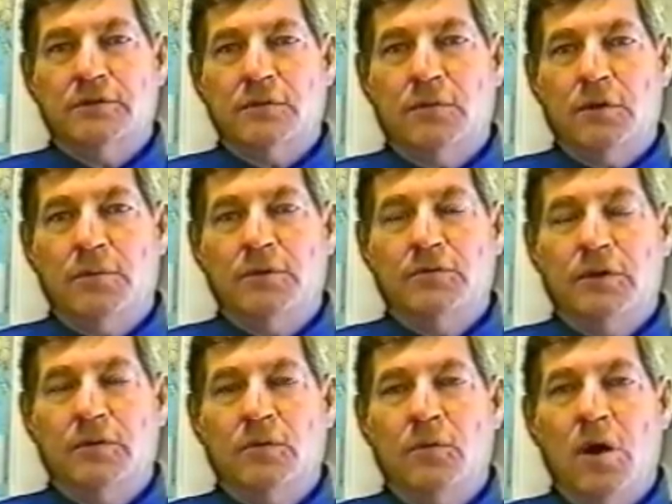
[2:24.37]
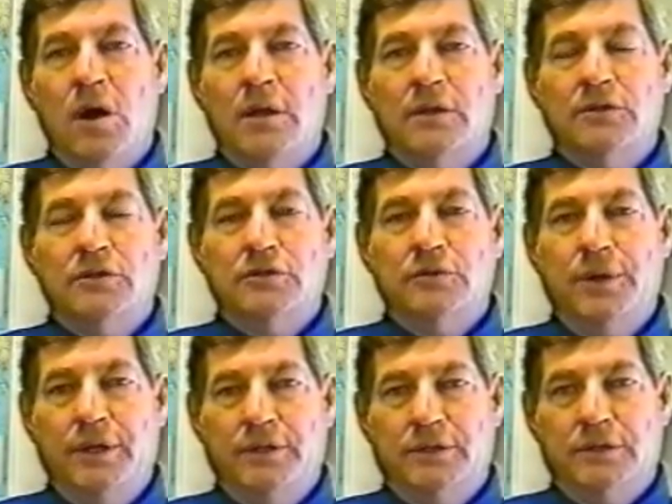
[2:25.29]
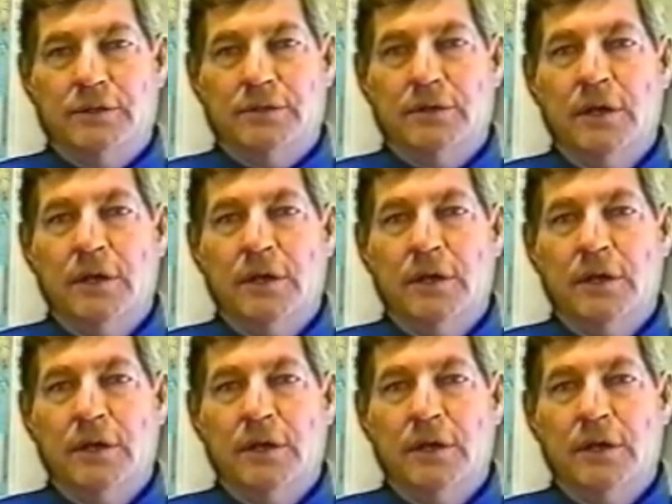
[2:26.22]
somewhere between 1 and 2 inches.